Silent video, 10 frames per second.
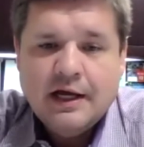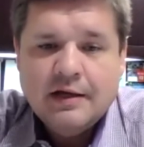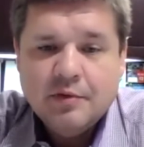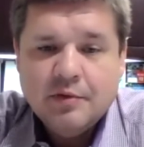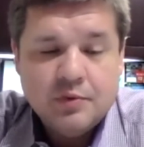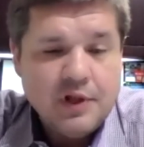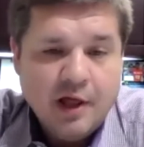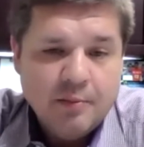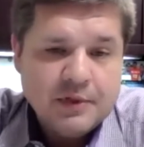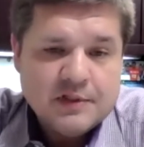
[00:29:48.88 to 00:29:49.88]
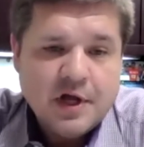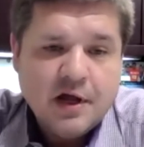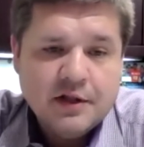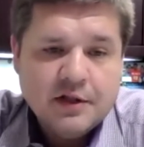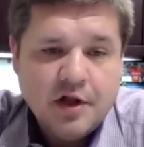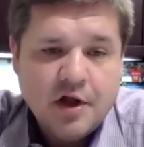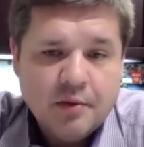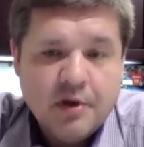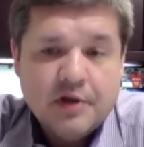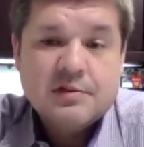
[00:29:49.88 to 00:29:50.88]
which will help us all in the
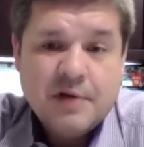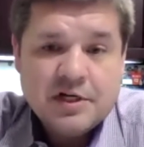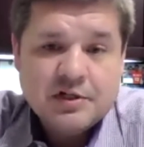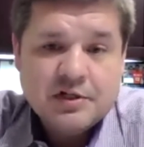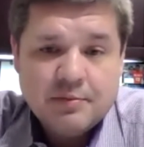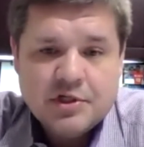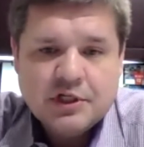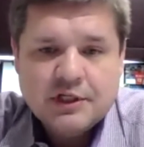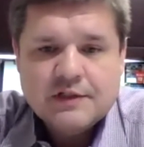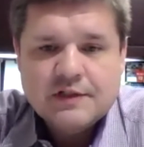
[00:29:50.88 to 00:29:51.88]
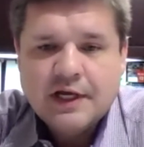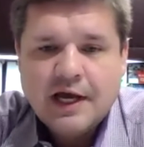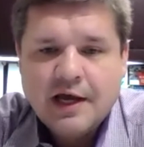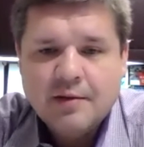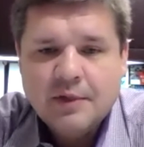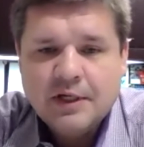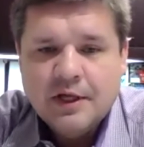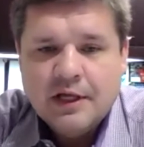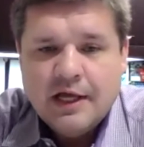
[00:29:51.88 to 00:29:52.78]
long run, especially Michigan's economy.